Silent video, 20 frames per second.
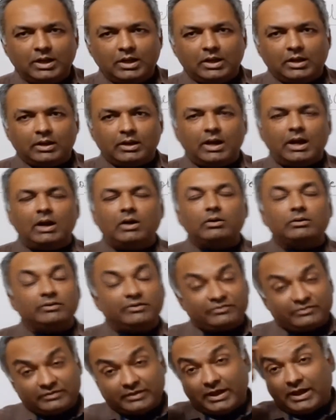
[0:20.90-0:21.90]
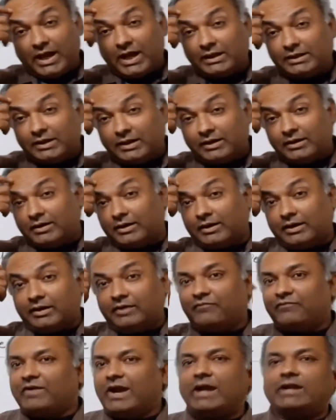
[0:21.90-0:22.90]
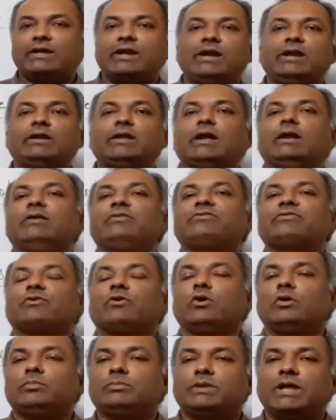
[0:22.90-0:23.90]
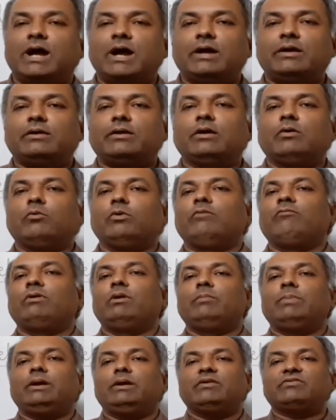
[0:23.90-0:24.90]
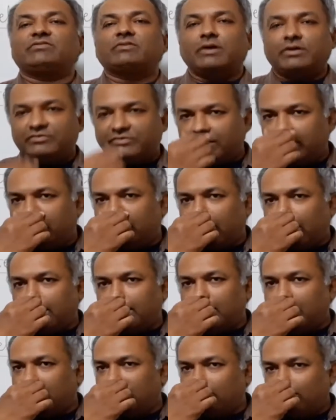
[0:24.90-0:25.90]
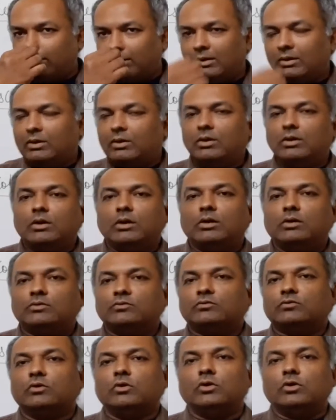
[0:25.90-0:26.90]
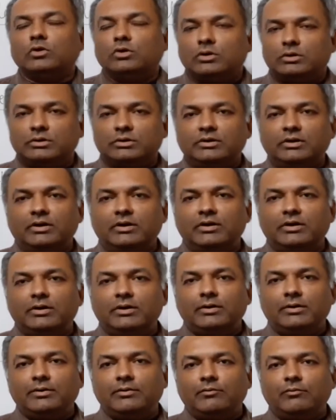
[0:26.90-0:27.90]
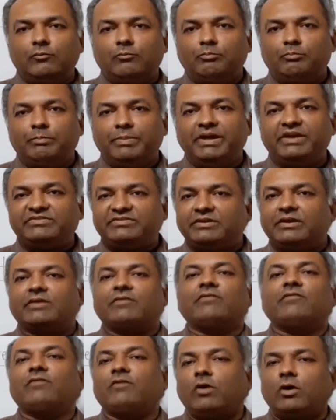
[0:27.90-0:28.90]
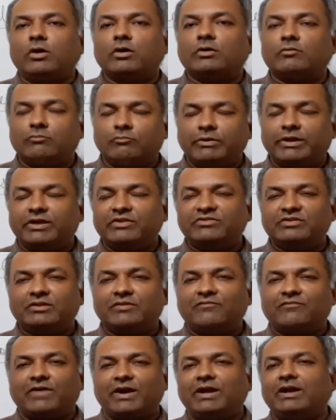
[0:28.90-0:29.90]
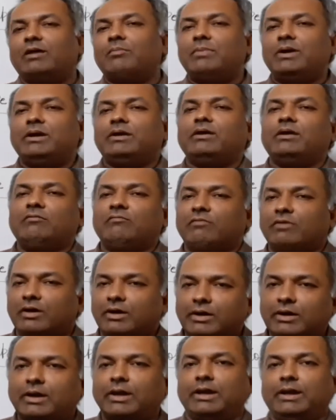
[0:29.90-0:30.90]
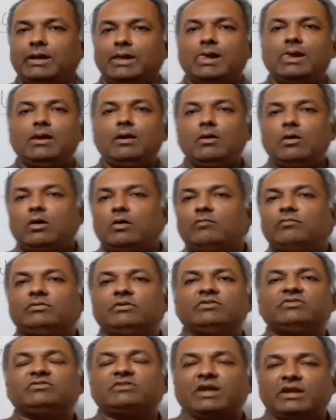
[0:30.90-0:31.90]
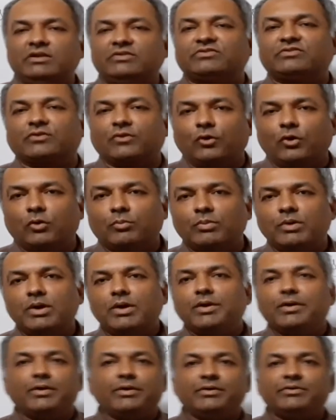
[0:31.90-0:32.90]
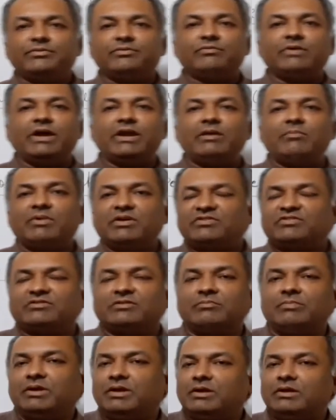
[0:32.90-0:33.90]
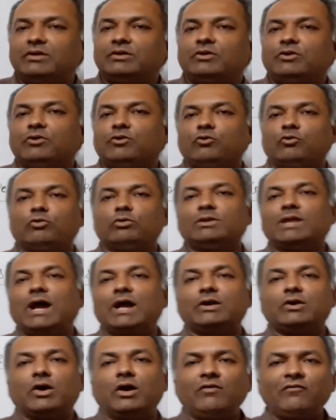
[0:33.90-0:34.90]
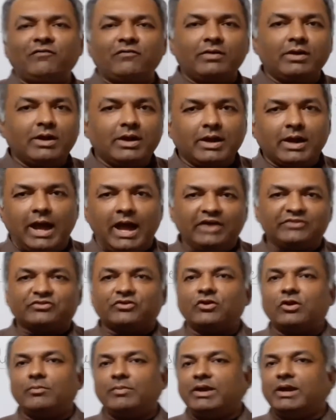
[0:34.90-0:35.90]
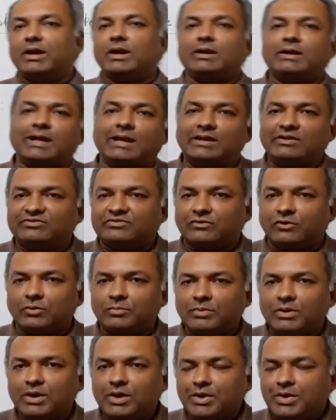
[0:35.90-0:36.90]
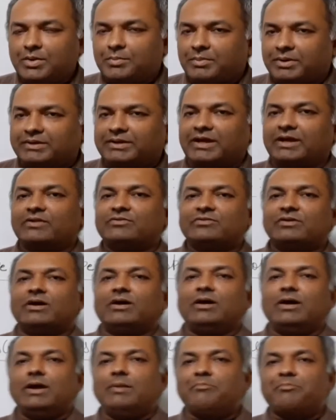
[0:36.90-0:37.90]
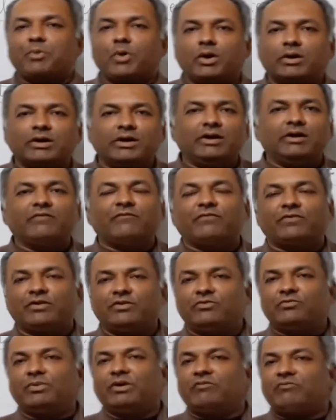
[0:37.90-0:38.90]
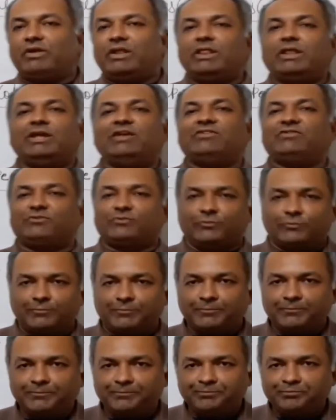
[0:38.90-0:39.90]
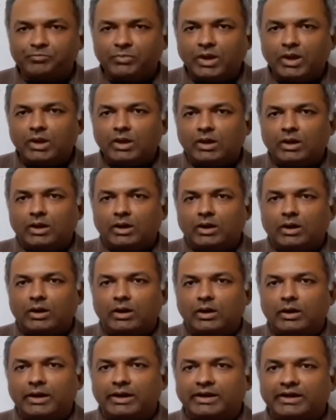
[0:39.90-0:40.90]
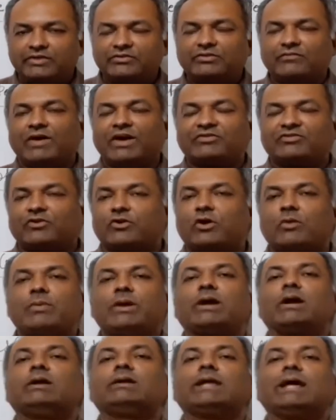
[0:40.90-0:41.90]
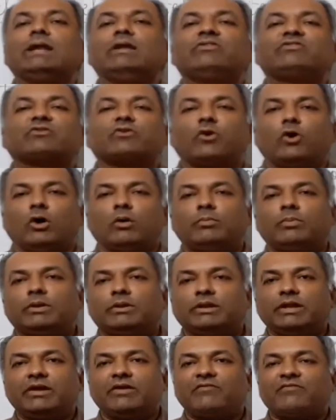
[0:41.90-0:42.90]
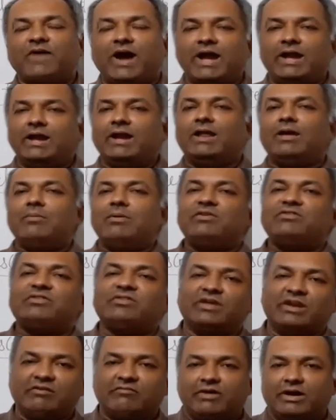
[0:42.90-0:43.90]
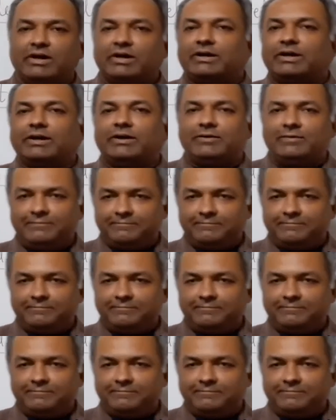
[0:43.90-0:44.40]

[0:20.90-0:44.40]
Now this is another refracting telescope that we will be discussing right now. So the basic, or we can say the fundamental working of this telescope is very much similar to that of astronomical telescope, but there is an important difference between these two. In case of astronomical telescope, the final image is inverted